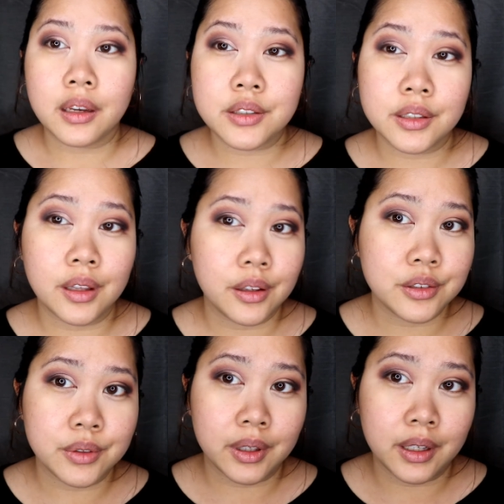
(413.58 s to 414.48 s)
Actually, it
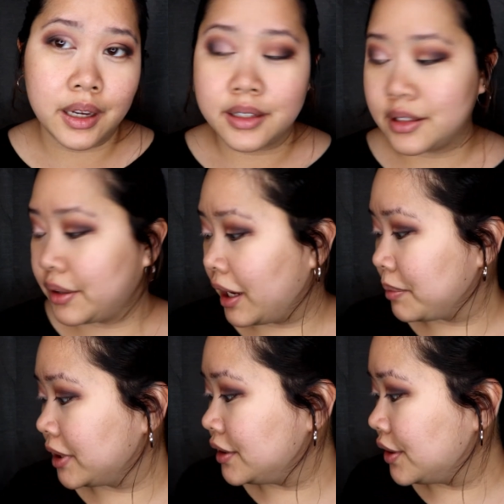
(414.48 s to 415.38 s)
looks really nice. Okay, I'm
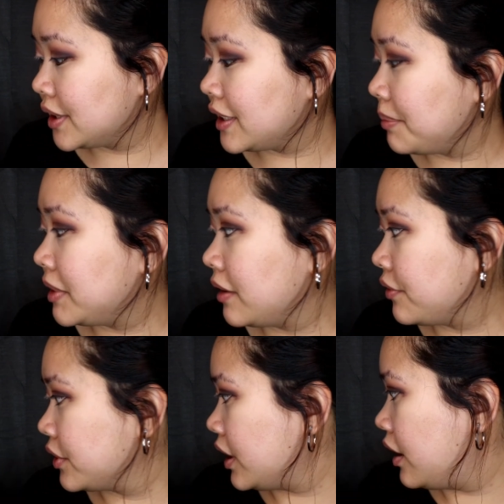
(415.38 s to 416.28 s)
gonna do the same thing
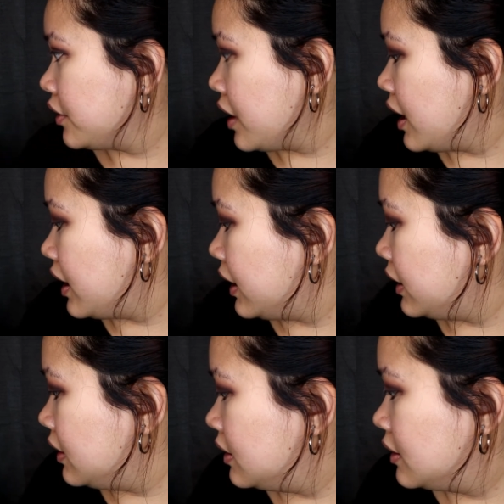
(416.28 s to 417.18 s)
for the other eye.